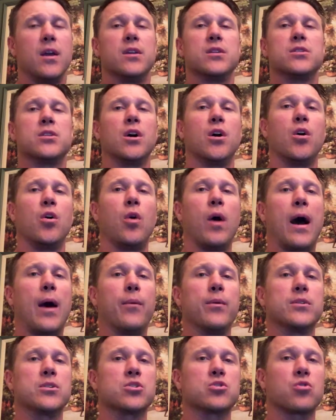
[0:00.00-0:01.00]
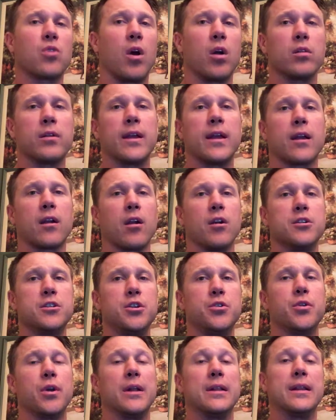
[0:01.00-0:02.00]
So I would strongly encourage
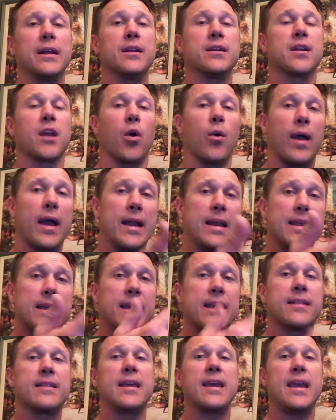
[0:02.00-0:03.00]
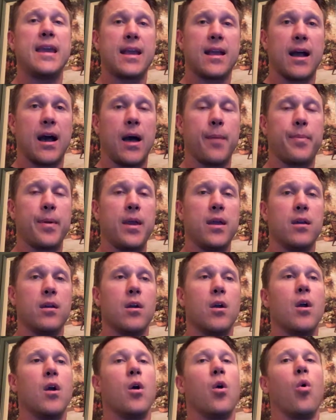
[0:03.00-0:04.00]
you to go ahead and get the e-copy,
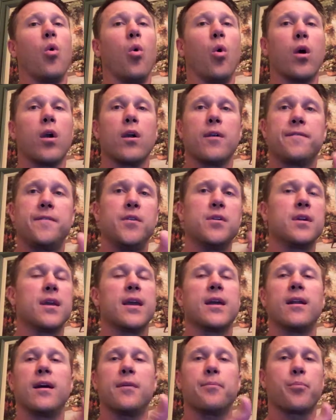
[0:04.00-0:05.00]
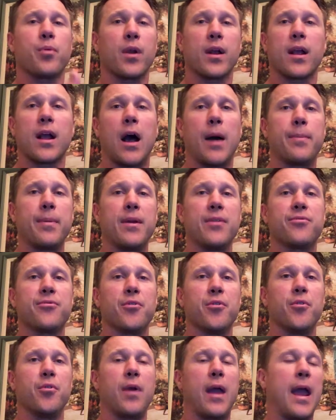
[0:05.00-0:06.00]
or if you can get a print copy
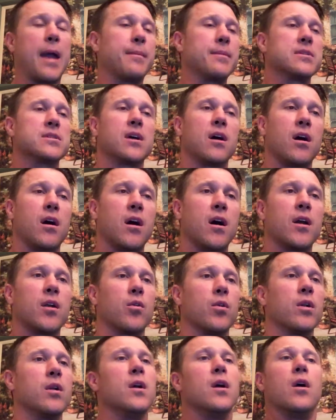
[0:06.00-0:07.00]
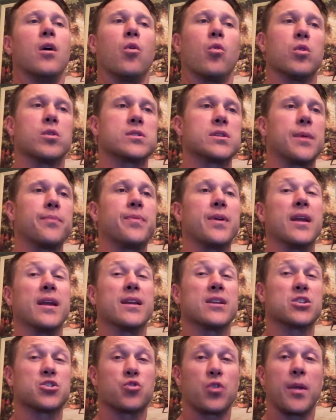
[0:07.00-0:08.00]
through Amazon or something
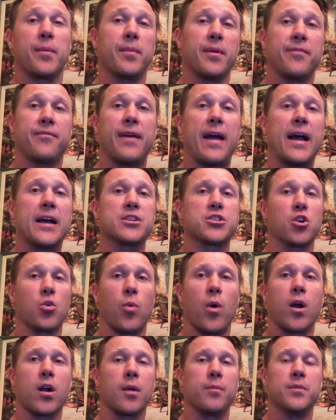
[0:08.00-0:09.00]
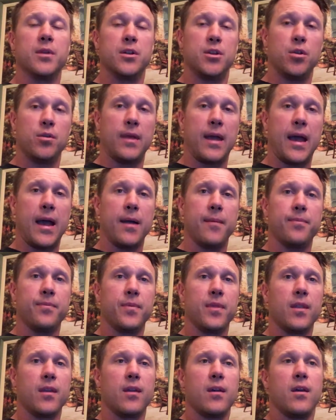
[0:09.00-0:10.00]
extremely fast, you're welcome to do
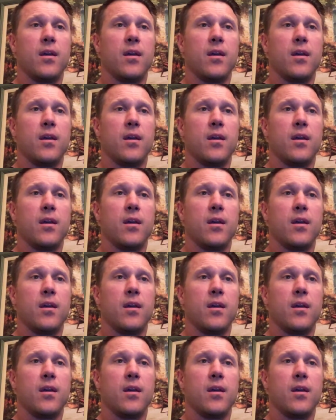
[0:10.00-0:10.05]
that.